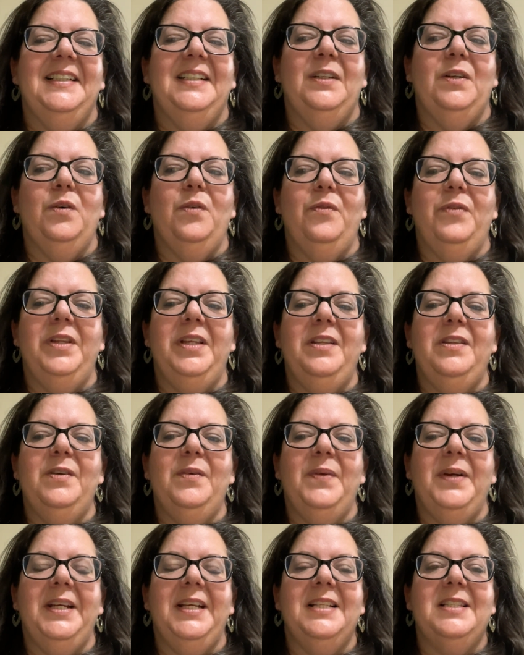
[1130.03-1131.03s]
Hopefully, though,
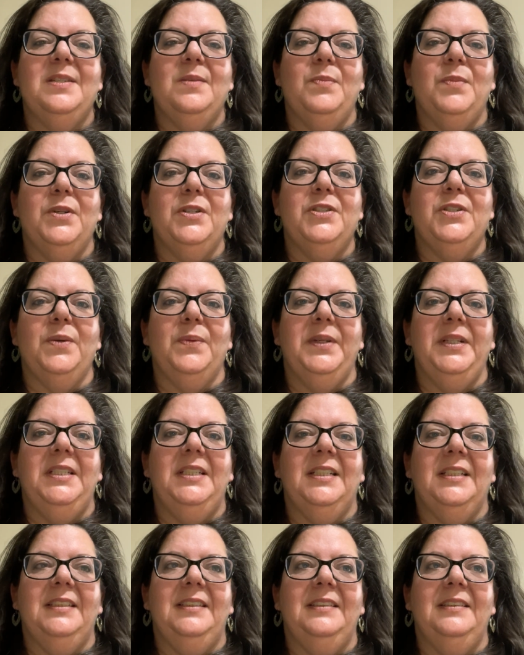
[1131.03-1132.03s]
I get some more sewing
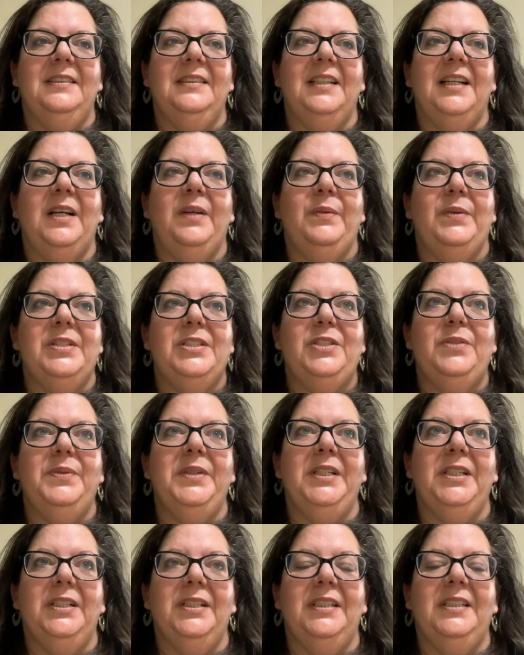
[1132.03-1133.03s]
done. I was doing
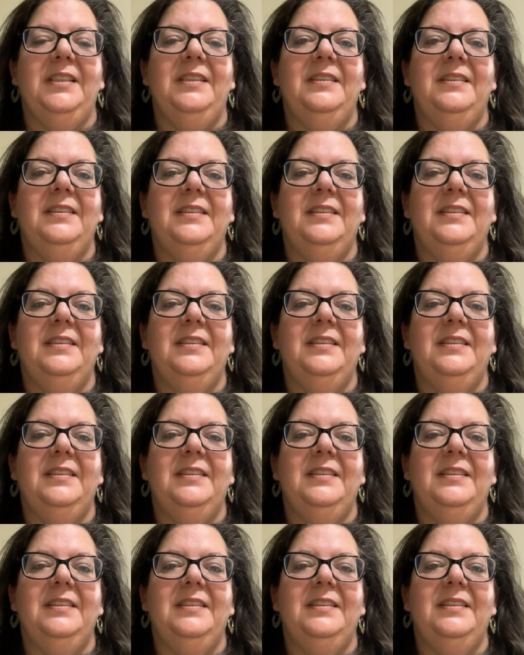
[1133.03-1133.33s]
good